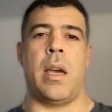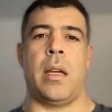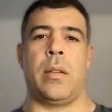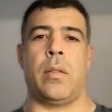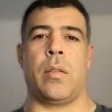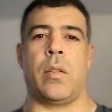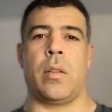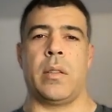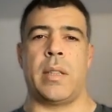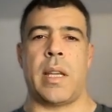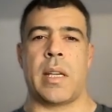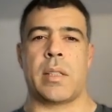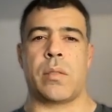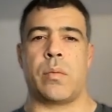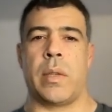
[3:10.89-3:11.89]
And the
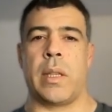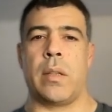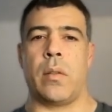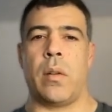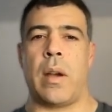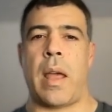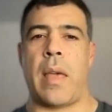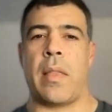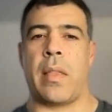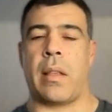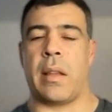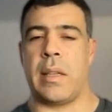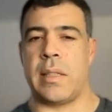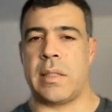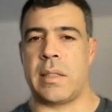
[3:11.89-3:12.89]
context window
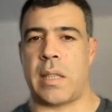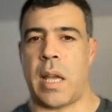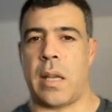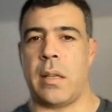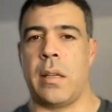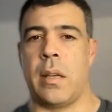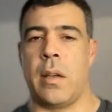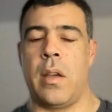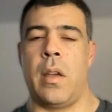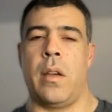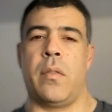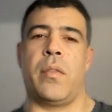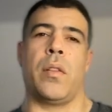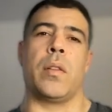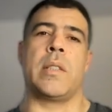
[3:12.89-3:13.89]
length is 10
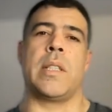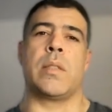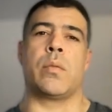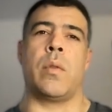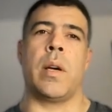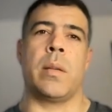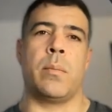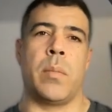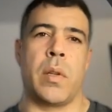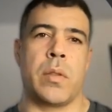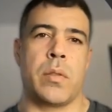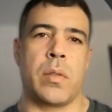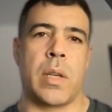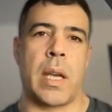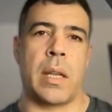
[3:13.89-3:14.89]
for this one,
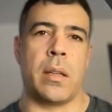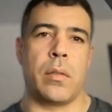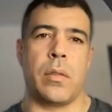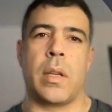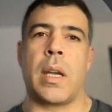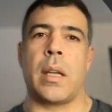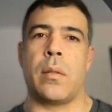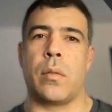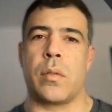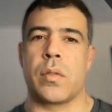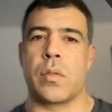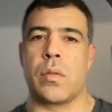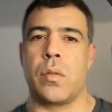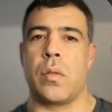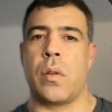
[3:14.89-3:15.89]
but you can
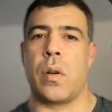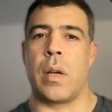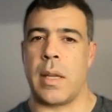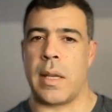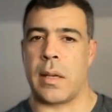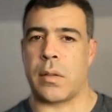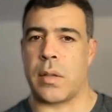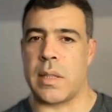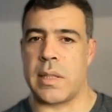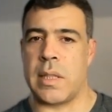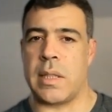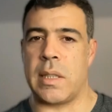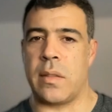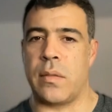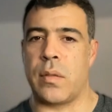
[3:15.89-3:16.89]
also increase
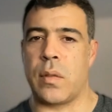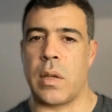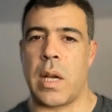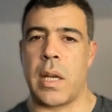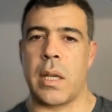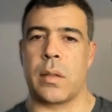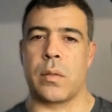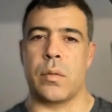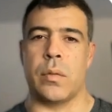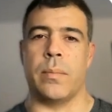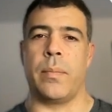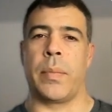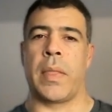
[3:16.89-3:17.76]
it if you like to.